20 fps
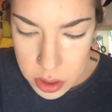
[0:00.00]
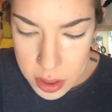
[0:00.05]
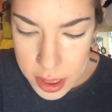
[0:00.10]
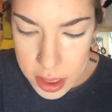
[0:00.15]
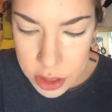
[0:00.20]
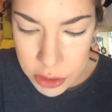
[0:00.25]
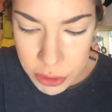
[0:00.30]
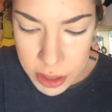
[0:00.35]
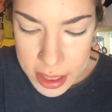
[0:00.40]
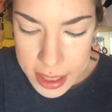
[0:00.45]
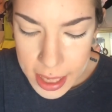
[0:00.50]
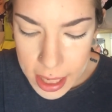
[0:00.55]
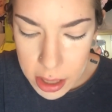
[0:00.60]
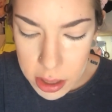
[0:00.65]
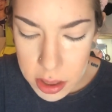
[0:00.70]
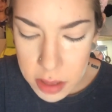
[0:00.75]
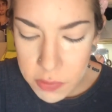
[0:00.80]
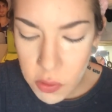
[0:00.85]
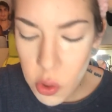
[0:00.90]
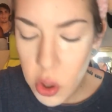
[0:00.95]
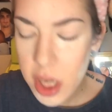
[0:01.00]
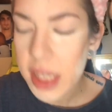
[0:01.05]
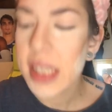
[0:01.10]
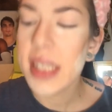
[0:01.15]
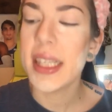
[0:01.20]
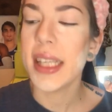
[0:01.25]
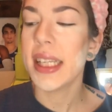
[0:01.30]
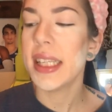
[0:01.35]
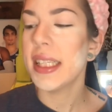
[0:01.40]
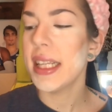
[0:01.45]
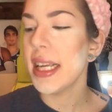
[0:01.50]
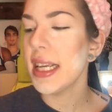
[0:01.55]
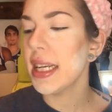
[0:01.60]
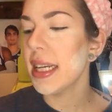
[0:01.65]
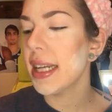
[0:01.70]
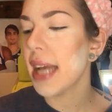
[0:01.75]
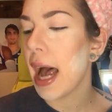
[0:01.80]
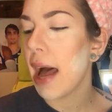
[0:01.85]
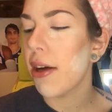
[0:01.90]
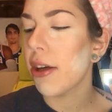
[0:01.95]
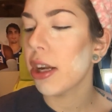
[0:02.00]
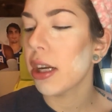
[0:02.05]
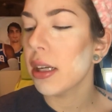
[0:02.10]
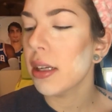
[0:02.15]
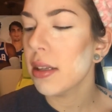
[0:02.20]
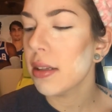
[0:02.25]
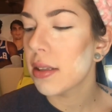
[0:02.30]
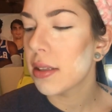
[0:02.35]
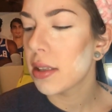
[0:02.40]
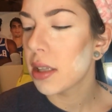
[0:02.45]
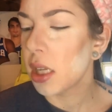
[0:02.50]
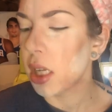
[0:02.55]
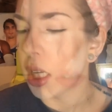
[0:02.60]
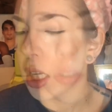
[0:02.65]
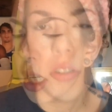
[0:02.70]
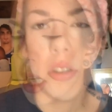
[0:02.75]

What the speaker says: this retails for $16.